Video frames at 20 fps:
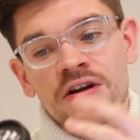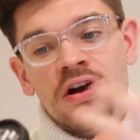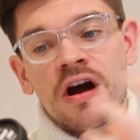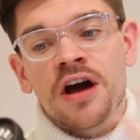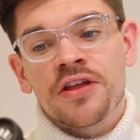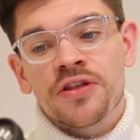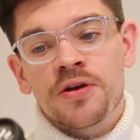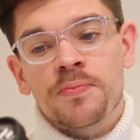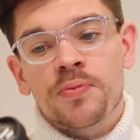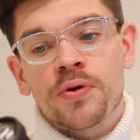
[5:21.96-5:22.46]
there are
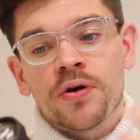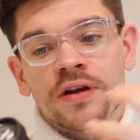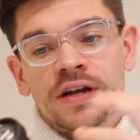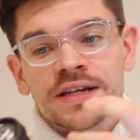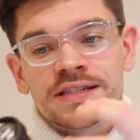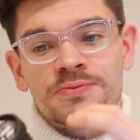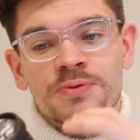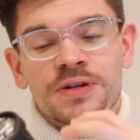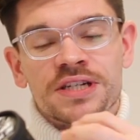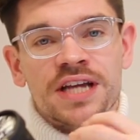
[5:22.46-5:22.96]
other
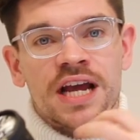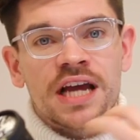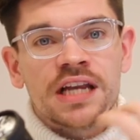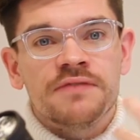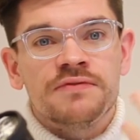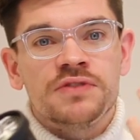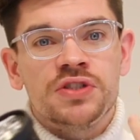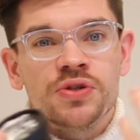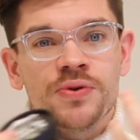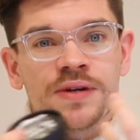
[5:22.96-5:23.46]
products which
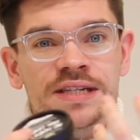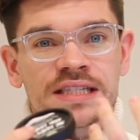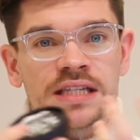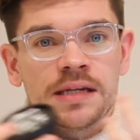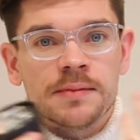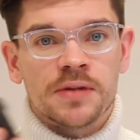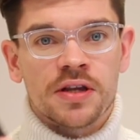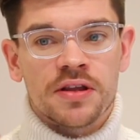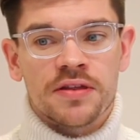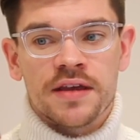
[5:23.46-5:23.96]
kind of do a
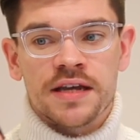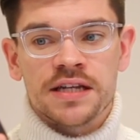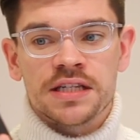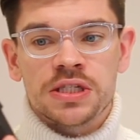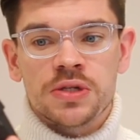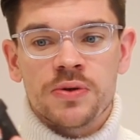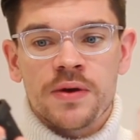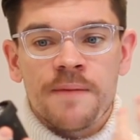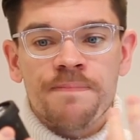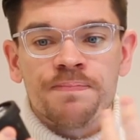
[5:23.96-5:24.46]
similar
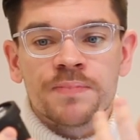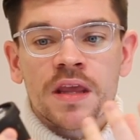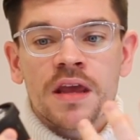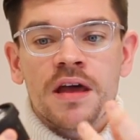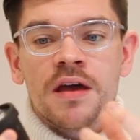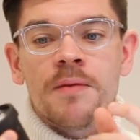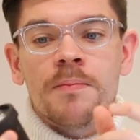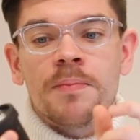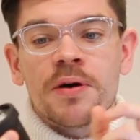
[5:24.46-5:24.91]
thing to it.